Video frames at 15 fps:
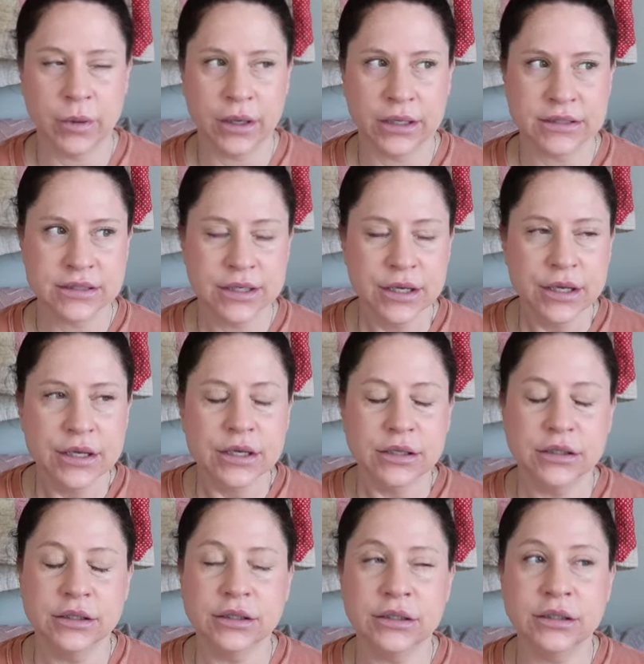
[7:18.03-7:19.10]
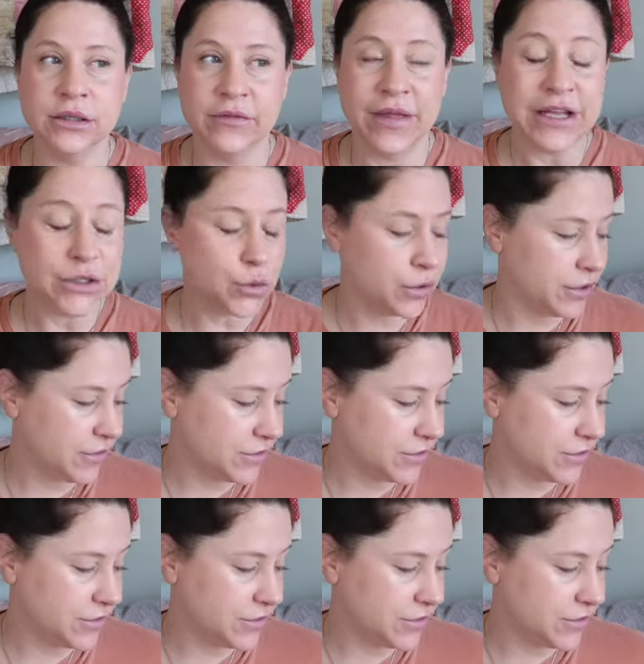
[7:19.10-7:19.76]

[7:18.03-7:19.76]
But that's one of